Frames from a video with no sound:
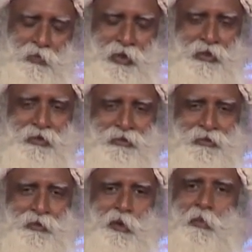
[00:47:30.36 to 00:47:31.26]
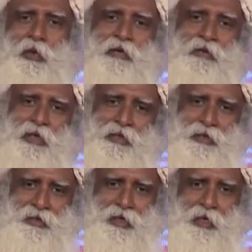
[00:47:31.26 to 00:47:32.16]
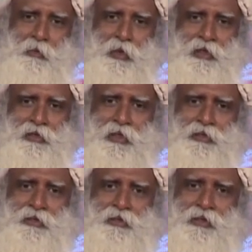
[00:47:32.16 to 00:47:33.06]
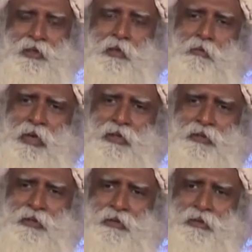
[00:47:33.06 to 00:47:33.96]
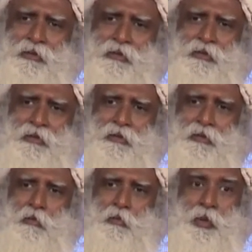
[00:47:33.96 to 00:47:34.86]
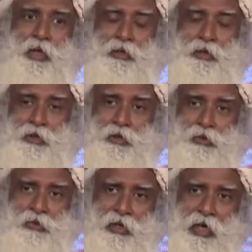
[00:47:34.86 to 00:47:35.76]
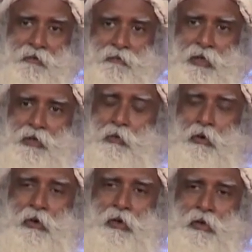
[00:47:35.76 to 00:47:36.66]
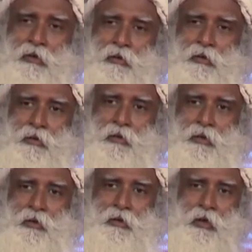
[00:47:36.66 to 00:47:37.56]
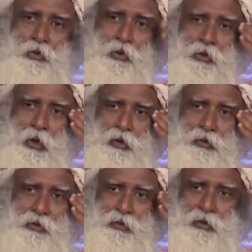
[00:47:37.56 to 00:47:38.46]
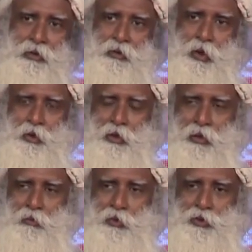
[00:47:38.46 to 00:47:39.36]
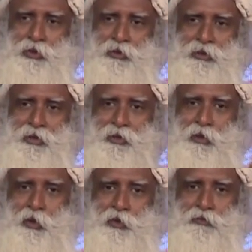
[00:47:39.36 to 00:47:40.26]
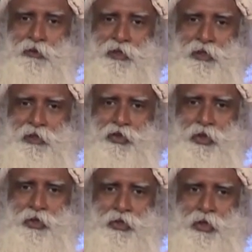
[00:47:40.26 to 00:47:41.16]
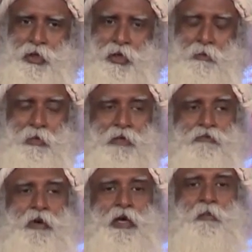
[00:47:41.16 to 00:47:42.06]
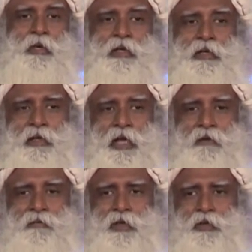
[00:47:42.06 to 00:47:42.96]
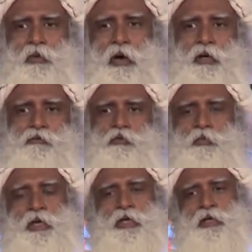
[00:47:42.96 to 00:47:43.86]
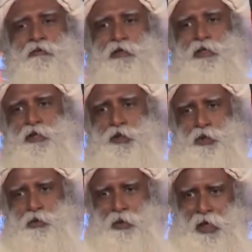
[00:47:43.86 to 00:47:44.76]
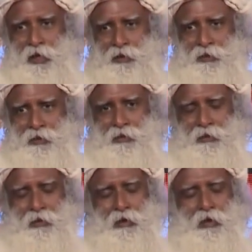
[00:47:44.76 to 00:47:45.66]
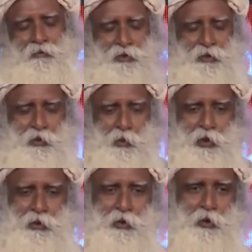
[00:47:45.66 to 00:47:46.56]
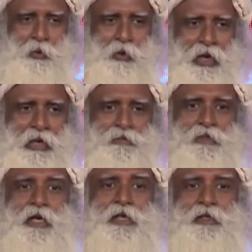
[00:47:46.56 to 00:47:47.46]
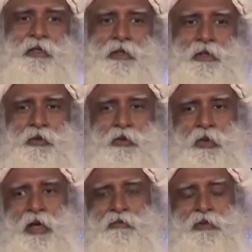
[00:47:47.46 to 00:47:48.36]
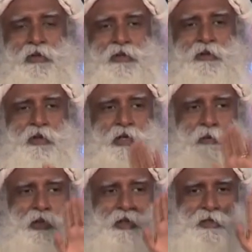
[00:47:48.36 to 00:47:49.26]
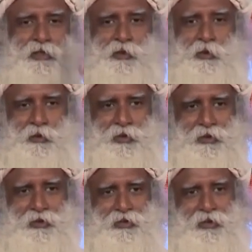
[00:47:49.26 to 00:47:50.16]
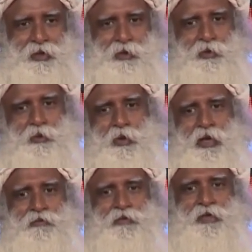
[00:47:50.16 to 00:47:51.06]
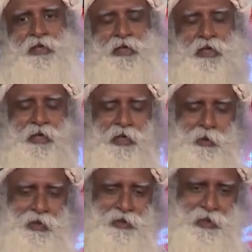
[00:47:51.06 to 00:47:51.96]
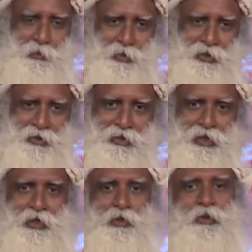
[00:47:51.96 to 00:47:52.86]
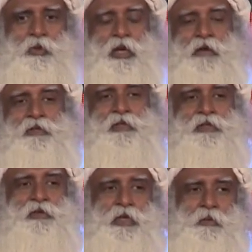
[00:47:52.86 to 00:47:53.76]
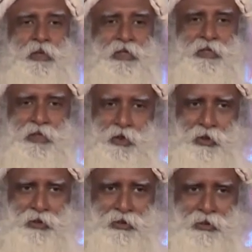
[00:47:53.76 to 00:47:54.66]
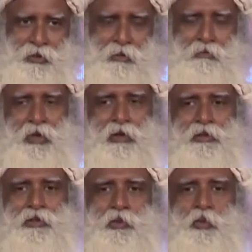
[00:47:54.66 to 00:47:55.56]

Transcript: me, don't believe anything that anybody says, but pay attention to the life that you are. Not your thought, not your emotion, not your physical structure, but the fundamental life that you are. If you pay enough attention to that, everything you want to know about life is right here. You don't have to listen to anybody's discourses, you don't have to read anybody's scriptures, you don't have to listen to anybody's teachings, because